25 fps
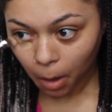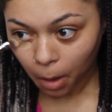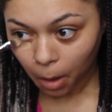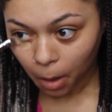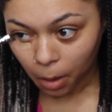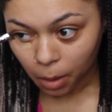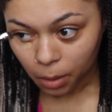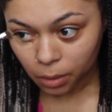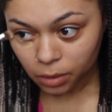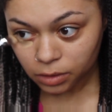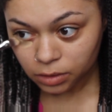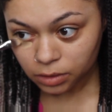
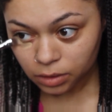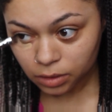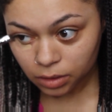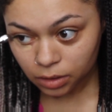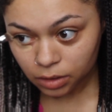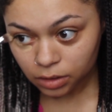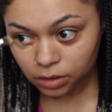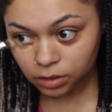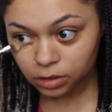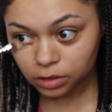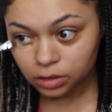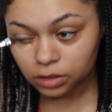Honestly,
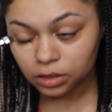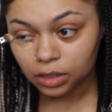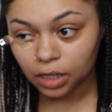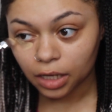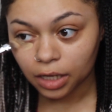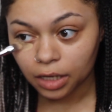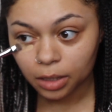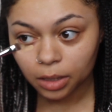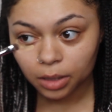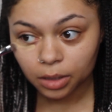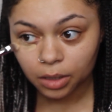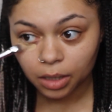this is
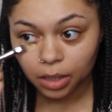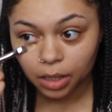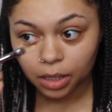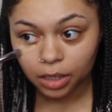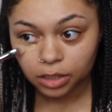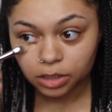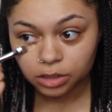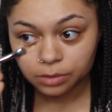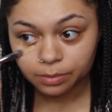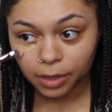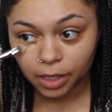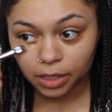lighter than I
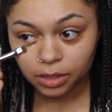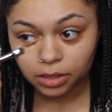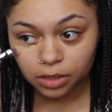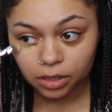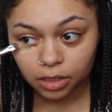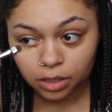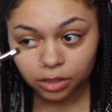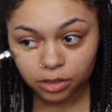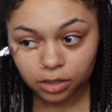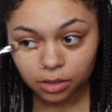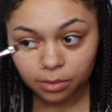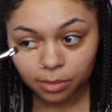expected
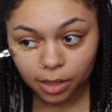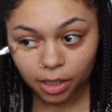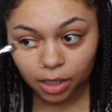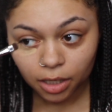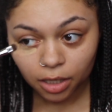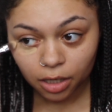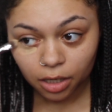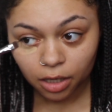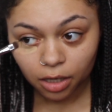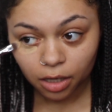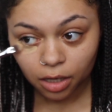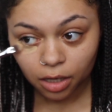it to be.